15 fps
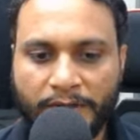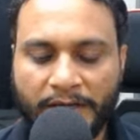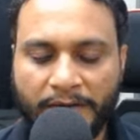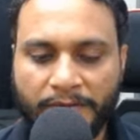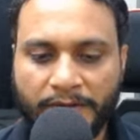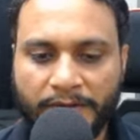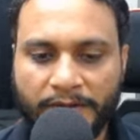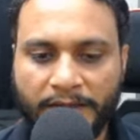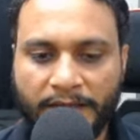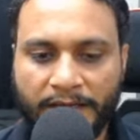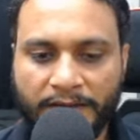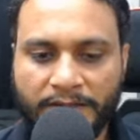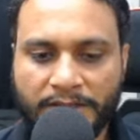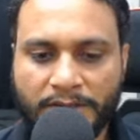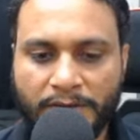11
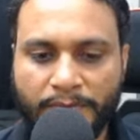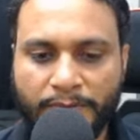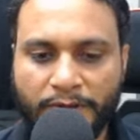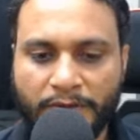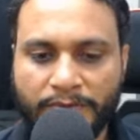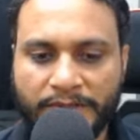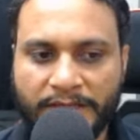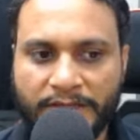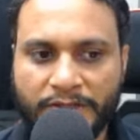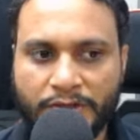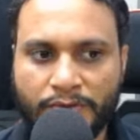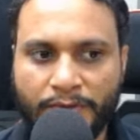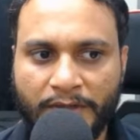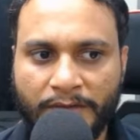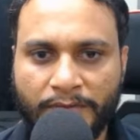and this will be of size
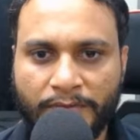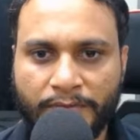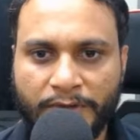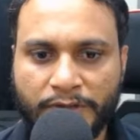12,